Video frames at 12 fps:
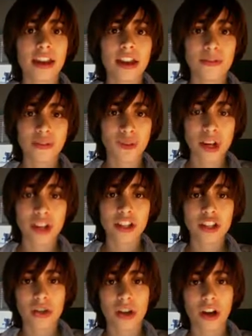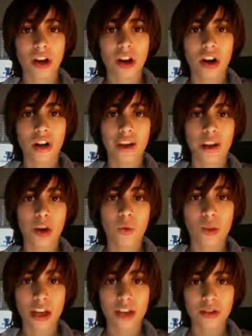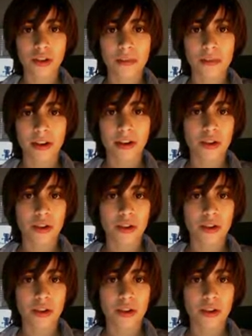If you want to do it on a Windows computer,